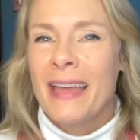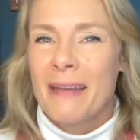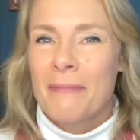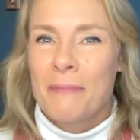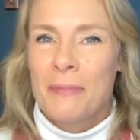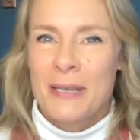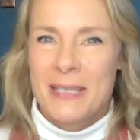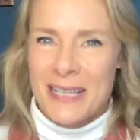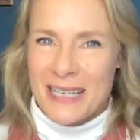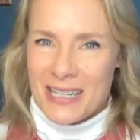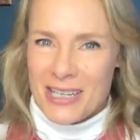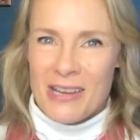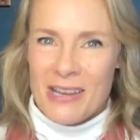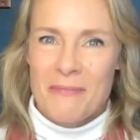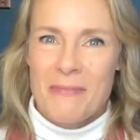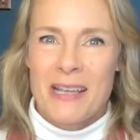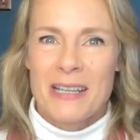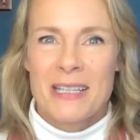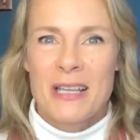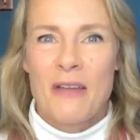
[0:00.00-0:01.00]
positioning
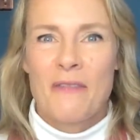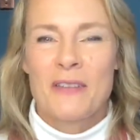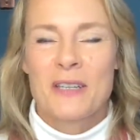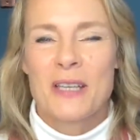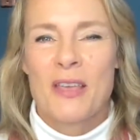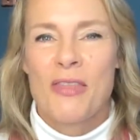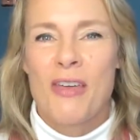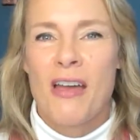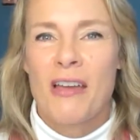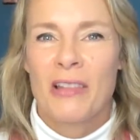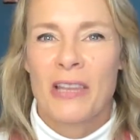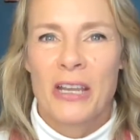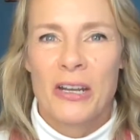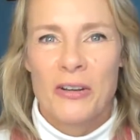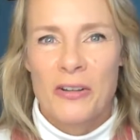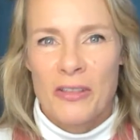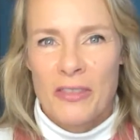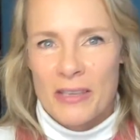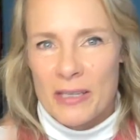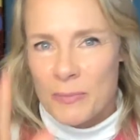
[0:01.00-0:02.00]
myself as a thought leader
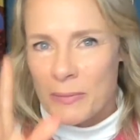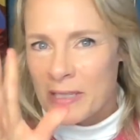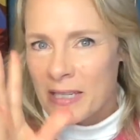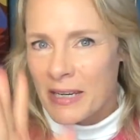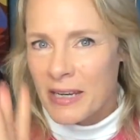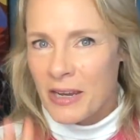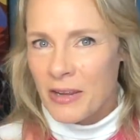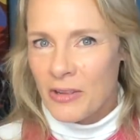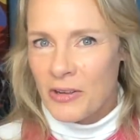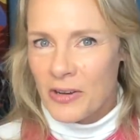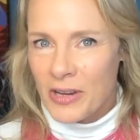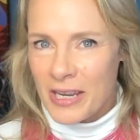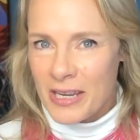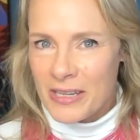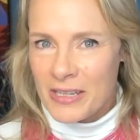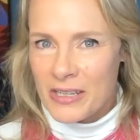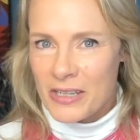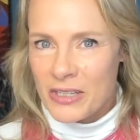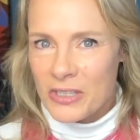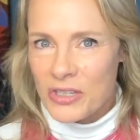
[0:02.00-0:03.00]
in this particular
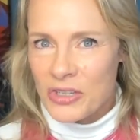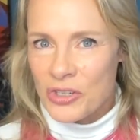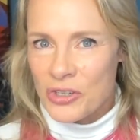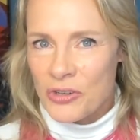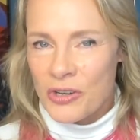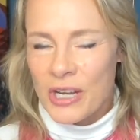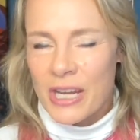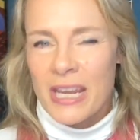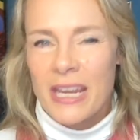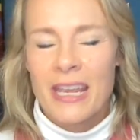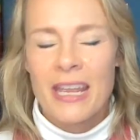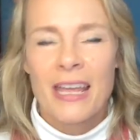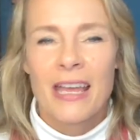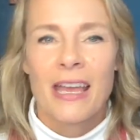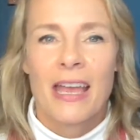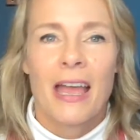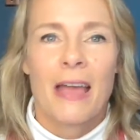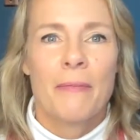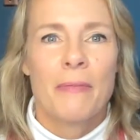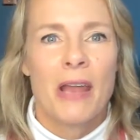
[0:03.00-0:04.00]
industry.
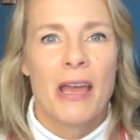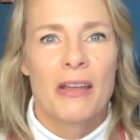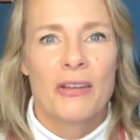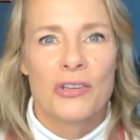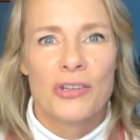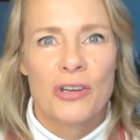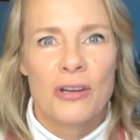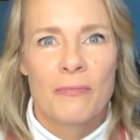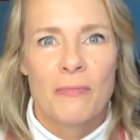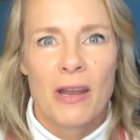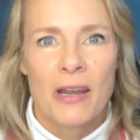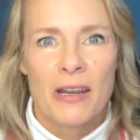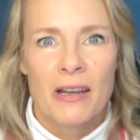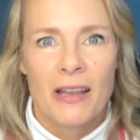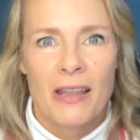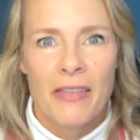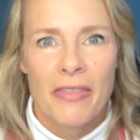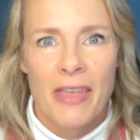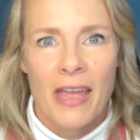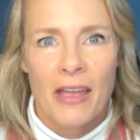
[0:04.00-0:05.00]
I'm not sure I'm ready to
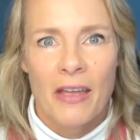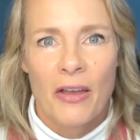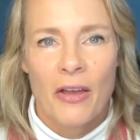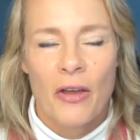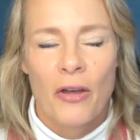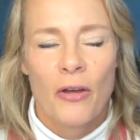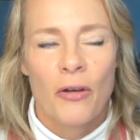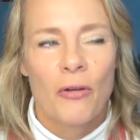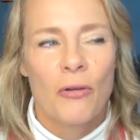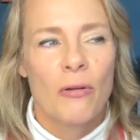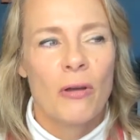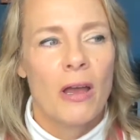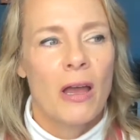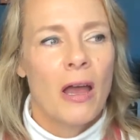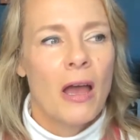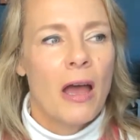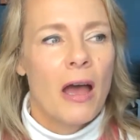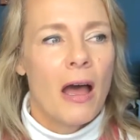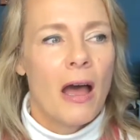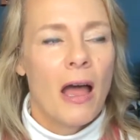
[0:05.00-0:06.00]
let that go.
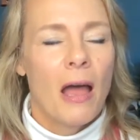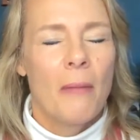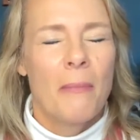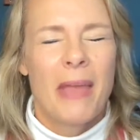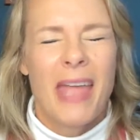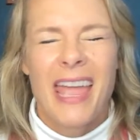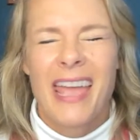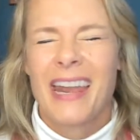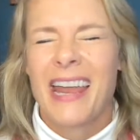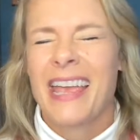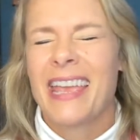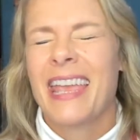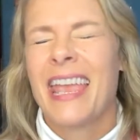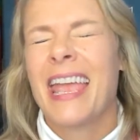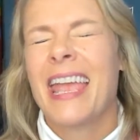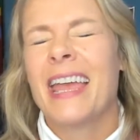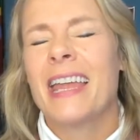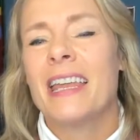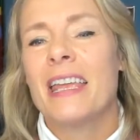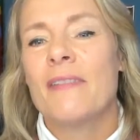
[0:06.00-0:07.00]
And I
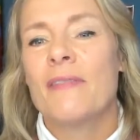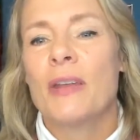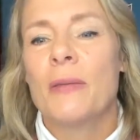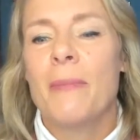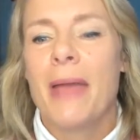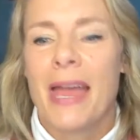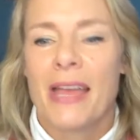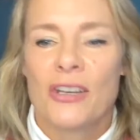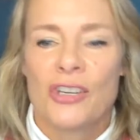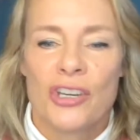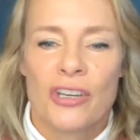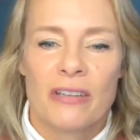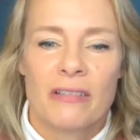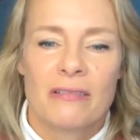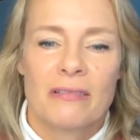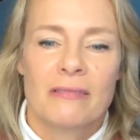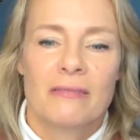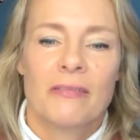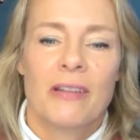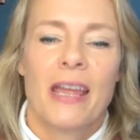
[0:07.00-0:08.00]
can't even imagine,
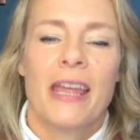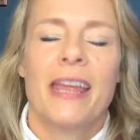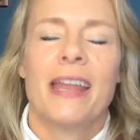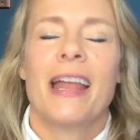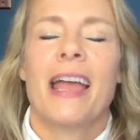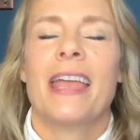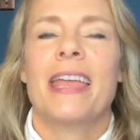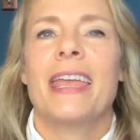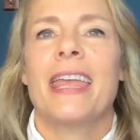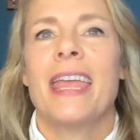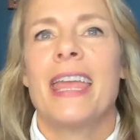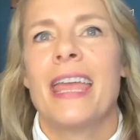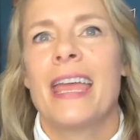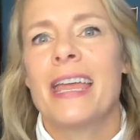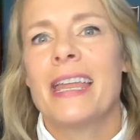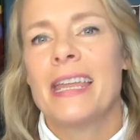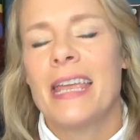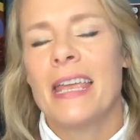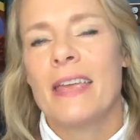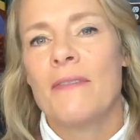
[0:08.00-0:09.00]
right? I
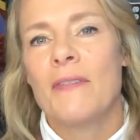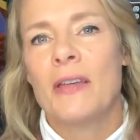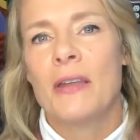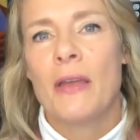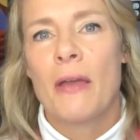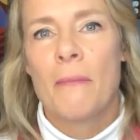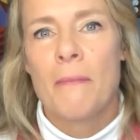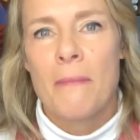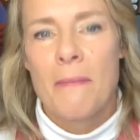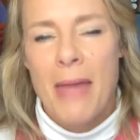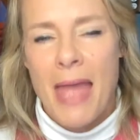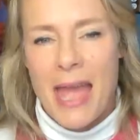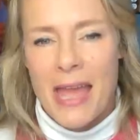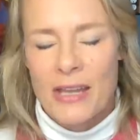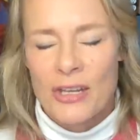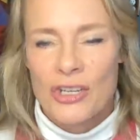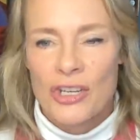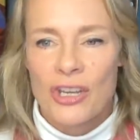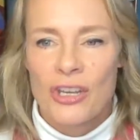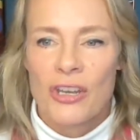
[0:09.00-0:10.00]
can't even
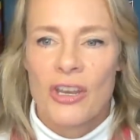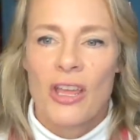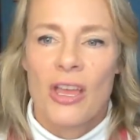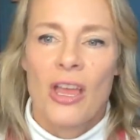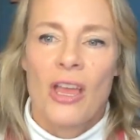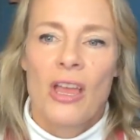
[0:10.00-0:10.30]
imagine